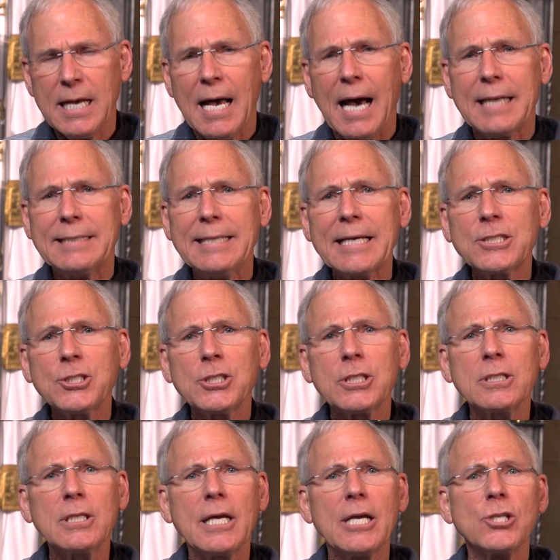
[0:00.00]

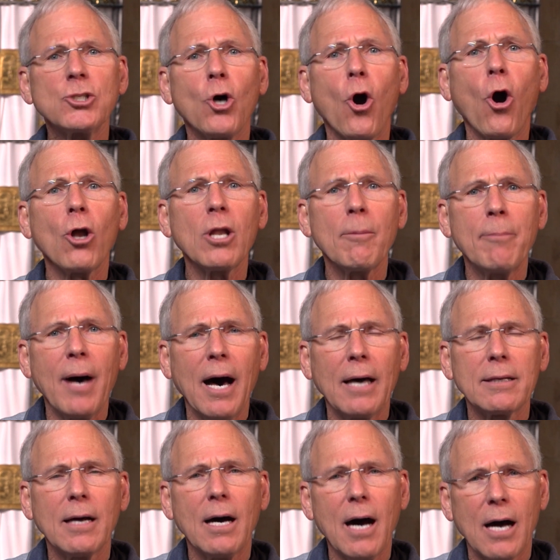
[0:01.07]
Addiction is all
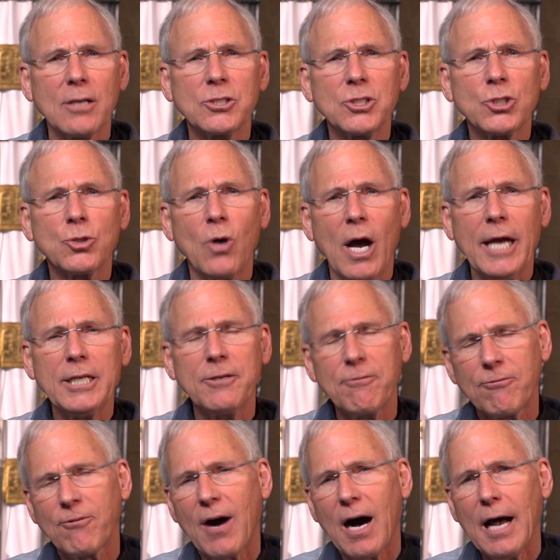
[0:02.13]
about us trying to
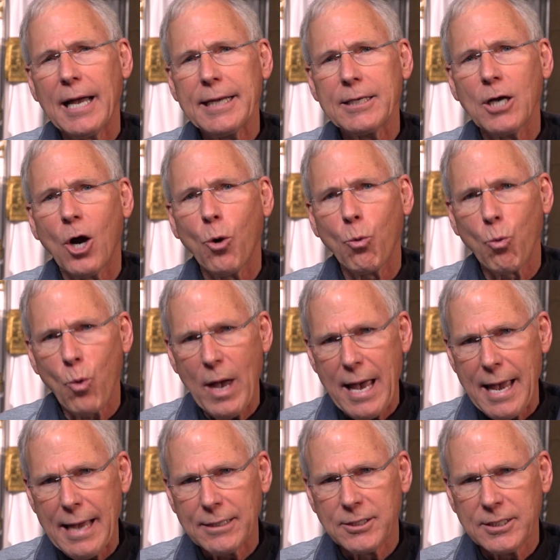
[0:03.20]
find a
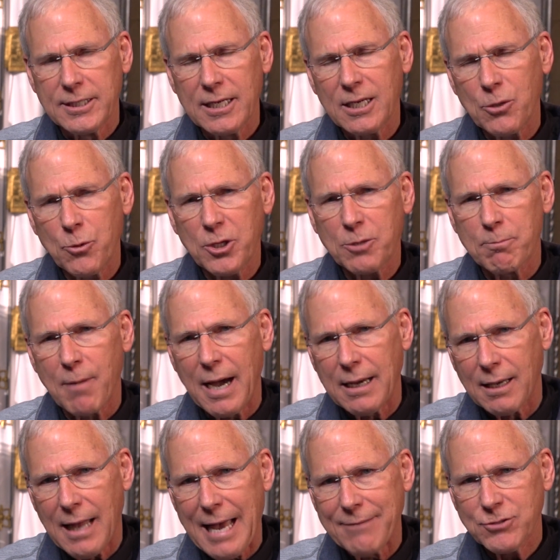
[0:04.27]
way to dealing with my
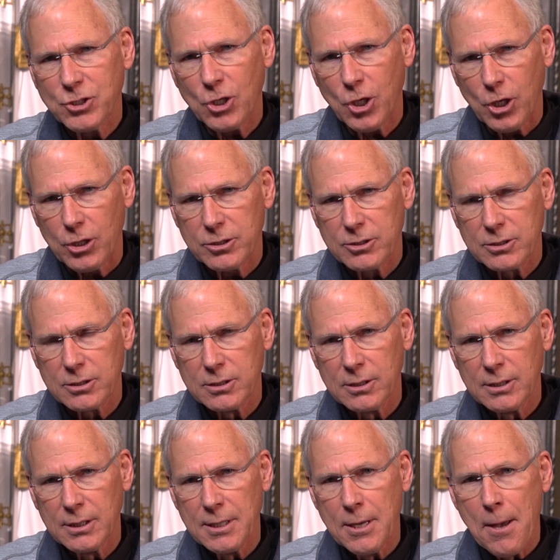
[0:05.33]
life's hurt.
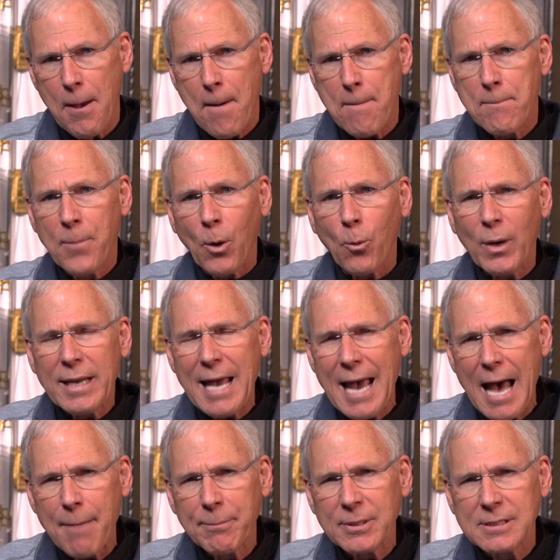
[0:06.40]
But what
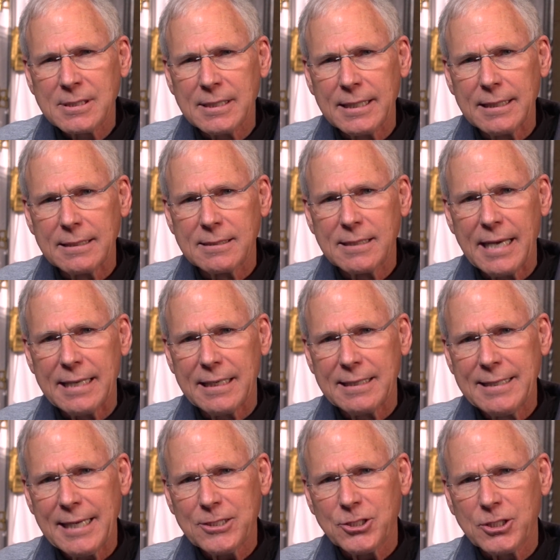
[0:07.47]
happens is, in
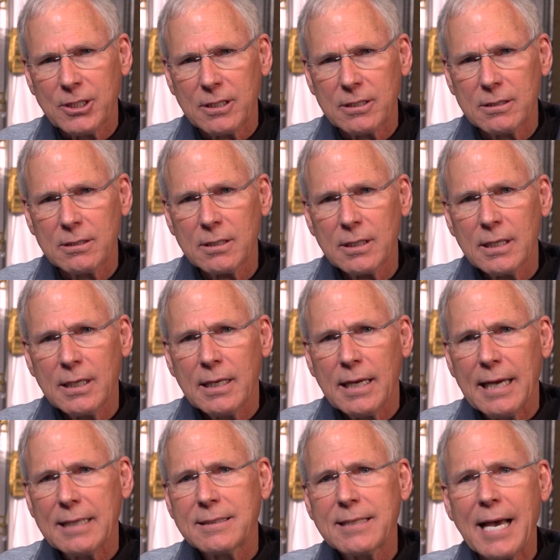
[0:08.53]
addiction,
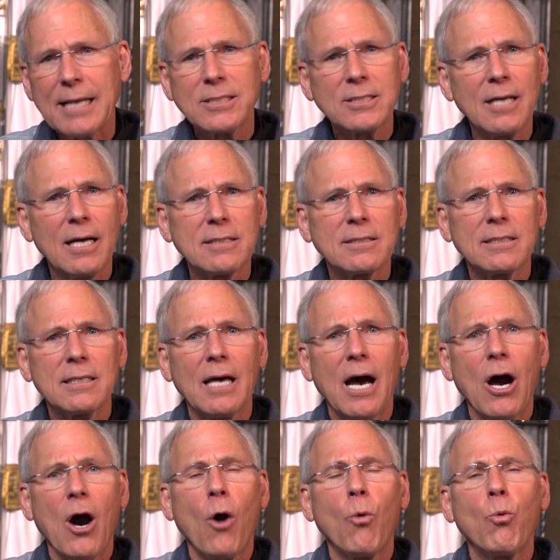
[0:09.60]
it takes us
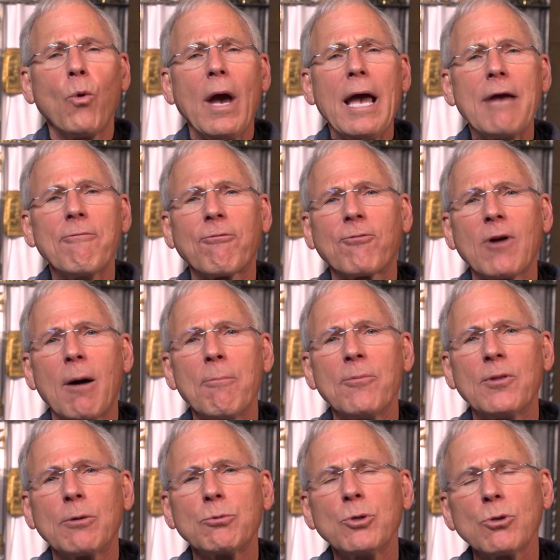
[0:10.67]
away from
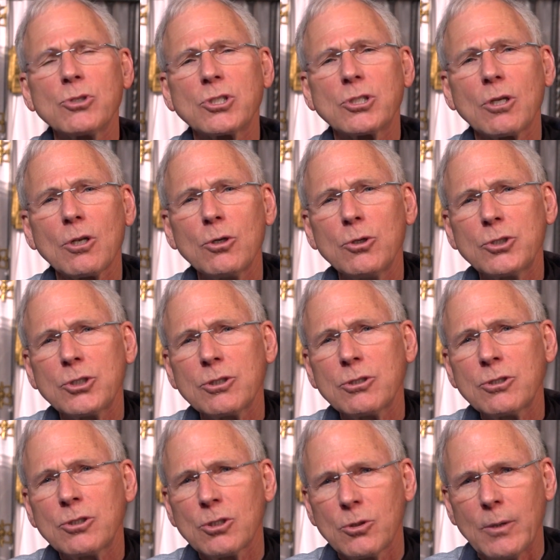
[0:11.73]
the real solution
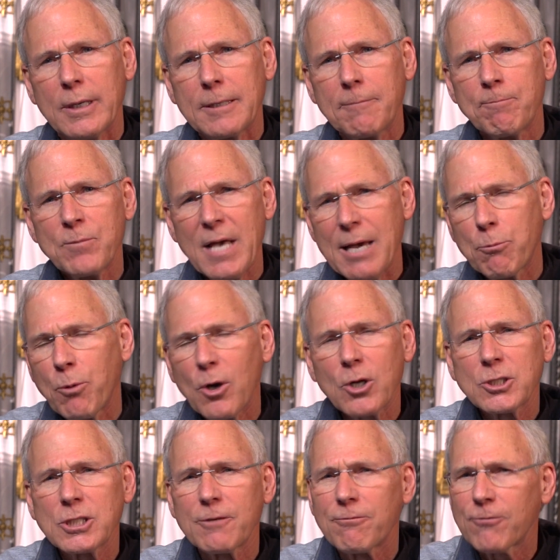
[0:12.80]
to it. It
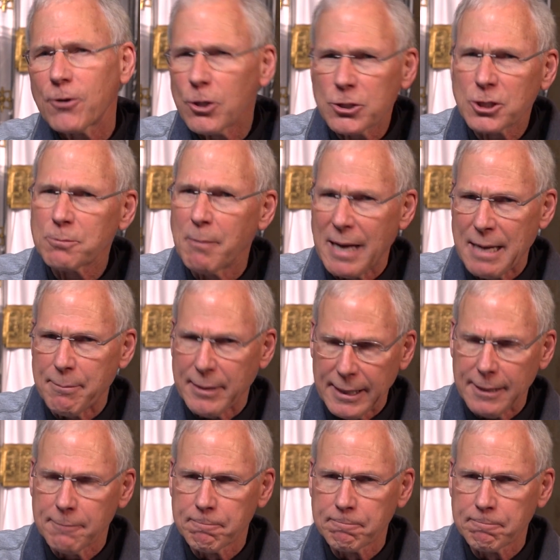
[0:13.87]
works at first, maybe,